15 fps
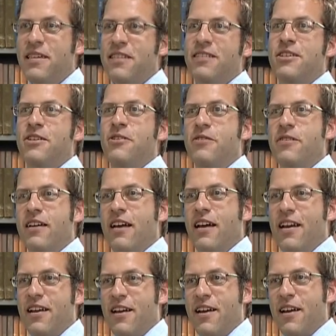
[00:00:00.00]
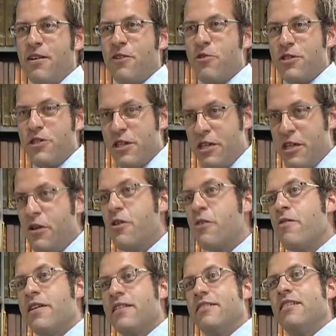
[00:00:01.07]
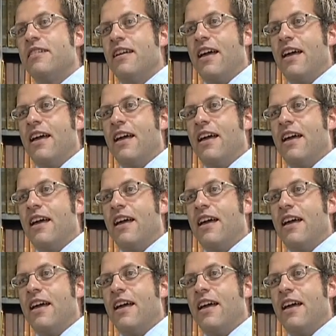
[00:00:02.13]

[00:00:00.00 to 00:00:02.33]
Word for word: into uh, a Christian Eucharist,